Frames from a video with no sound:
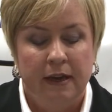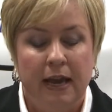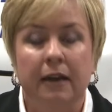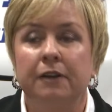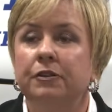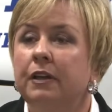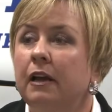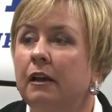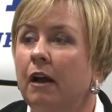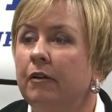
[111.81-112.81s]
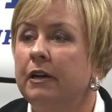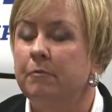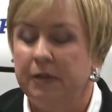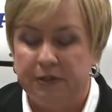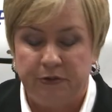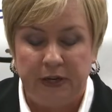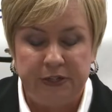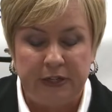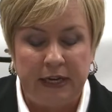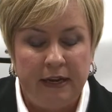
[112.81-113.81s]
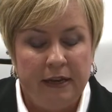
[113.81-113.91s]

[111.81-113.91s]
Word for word: And under the current administration,